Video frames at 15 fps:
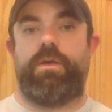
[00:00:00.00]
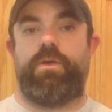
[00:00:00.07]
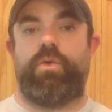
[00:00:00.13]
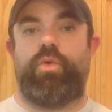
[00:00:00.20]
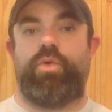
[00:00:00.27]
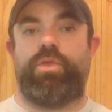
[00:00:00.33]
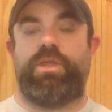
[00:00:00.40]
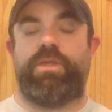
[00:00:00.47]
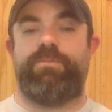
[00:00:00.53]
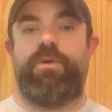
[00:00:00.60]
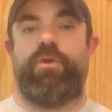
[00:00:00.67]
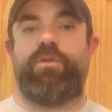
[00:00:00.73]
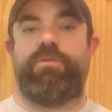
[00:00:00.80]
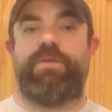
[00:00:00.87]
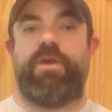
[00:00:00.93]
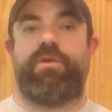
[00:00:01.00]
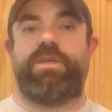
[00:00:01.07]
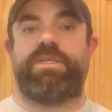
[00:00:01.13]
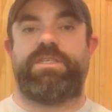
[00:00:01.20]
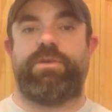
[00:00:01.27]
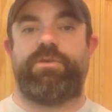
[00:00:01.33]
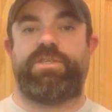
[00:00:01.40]
on the
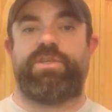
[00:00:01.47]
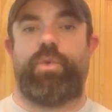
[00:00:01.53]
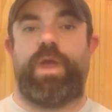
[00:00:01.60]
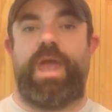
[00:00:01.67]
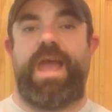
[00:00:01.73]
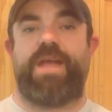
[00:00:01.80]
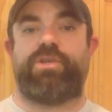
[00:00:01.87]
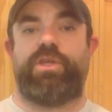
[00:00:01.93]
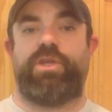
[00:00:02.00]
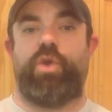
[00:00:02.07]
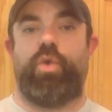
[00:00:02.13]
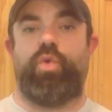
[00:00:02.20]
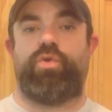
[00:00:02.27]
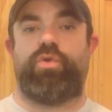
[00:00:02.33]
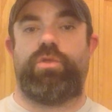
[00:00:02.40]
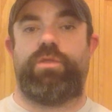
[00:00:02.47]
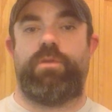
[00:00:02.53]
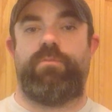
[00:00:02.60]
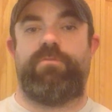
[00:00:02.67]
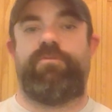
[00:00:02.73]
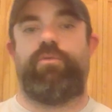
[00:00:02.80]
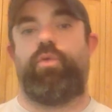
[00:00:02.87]
various series. So I actually ordered
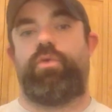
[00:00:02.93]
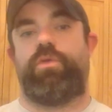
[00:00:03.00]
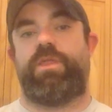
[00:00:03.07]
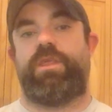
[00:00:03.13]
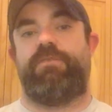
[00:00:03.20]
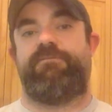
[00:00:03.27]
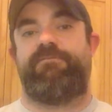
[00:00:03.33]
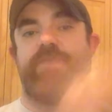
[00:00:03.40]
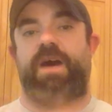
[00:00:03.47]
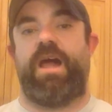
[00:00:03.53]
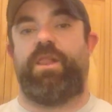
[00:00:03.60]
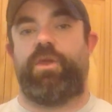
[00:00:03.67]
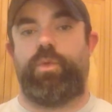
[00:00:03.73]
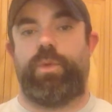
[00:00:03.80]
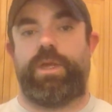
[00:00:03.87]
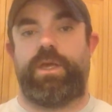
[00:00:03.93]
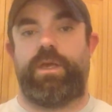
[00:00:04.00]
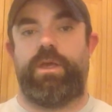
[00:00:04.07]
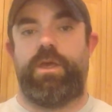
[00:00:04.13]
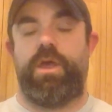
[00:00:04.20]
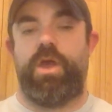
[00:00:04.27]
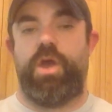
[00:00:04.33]
them for the
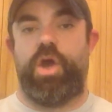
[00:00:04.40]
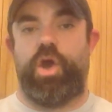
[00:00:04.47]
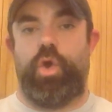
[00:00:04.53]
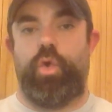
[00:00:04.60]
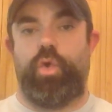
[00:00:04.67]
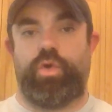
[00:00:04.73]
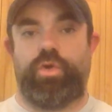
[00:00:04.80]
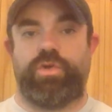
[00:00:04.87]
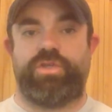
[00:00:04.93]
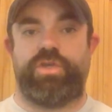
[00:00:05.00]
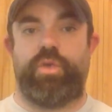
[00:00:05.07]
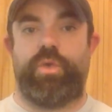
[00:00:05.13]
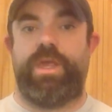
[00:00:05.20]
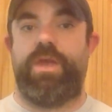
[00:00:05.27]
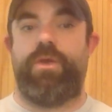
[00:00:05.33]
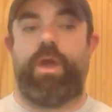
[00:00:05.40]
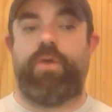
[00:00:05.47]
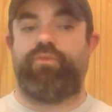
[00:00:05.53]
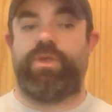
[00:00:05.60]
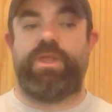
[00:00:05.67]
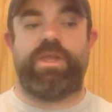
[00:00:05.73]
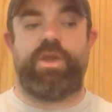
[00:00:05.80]
following order. So here I
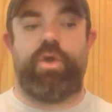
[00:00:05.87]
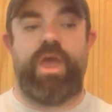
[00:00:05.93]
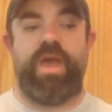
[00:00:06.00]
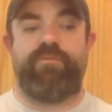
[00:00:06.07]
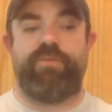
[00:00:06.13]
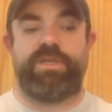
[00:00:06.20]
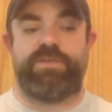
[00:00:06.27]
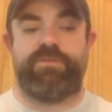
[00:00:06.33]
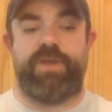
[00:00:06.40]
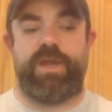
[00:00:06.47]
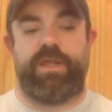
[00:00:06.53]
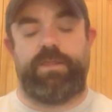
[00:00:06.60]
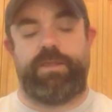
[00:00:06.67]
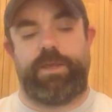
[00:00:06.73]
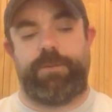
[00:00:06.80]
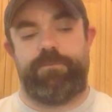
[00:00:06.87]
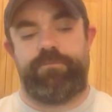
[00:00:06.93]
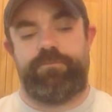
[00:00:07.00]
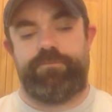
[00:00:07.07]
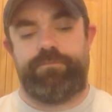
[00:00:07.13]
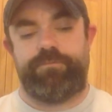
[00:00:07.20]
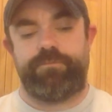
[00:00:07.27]
really don't have much of anything
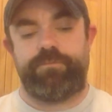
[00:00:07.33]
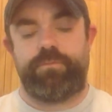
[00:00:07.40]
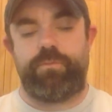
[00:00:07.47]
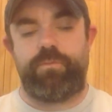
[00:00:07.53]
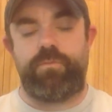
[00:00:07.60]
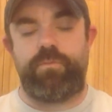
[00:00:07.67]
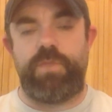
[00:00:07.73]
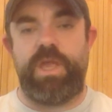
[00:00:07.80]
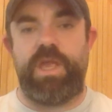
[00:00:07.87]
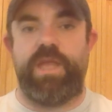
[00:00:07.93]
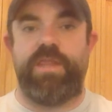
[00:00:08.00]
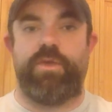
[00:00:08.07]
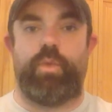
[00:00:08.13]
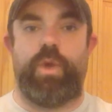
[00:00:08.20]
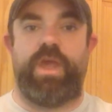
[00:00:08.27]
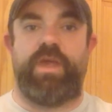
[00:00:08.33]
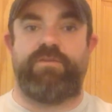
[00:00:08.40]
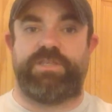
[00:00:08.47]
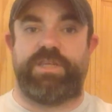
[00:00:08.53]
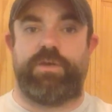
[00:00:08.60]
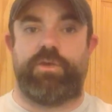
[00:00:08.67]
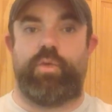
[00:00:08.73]
in the way
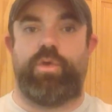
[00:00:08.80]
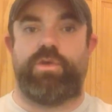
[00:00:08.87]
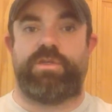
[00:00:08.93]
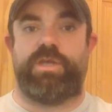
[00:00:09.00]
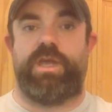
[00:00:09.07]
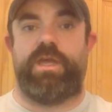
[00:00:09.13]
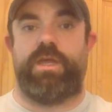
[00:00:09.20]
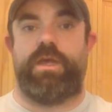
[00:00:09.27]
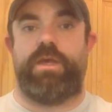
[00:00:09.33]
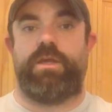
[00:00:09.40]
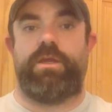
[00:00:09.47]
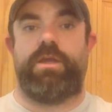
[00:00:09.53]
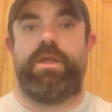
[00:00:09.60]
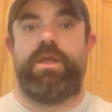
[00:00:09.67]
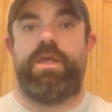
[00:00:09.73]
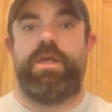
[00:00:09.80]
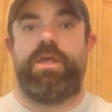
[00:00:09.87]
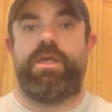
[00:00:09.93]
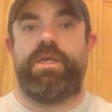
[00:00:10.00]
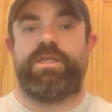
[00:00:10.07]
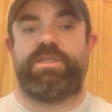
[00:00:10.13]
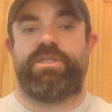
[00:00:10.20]
of Secret Wars
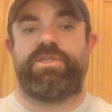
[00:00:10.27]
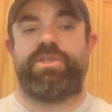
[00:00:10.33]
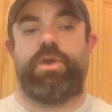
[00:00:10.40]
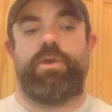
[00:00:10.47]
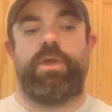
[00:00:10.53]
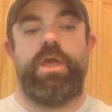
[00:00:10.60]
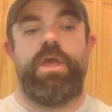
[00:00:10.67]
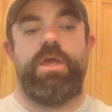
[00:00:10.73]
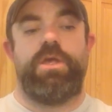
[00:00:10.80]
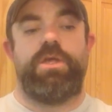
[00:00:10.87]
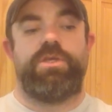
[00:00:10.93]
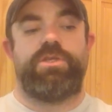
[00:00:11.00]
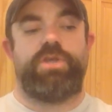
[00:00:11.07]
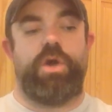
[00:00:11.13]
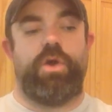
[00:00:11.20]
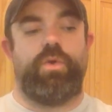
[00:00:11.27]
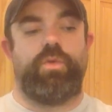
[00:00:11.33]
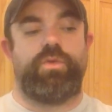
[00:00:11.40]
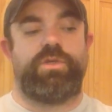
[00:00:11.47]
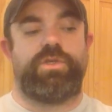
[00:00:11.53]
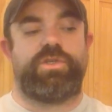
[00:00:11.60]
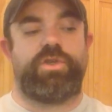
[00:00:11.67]
is concerned. So
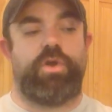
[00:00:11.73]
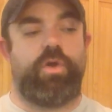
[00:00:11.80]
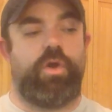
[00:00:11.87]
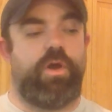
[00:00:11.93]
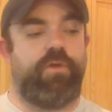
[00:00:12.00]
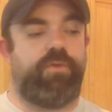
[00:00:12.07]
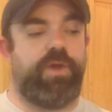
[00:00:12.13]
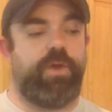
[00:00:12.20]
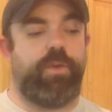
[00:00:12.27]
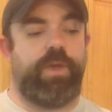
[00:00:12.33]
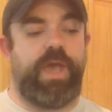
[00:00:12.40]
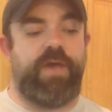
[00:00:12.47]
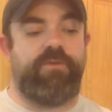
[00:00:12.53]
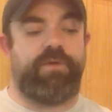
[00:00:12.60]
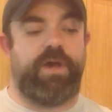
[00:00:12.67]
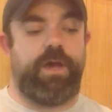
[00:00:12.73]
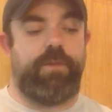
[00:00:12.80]
to start off, here we have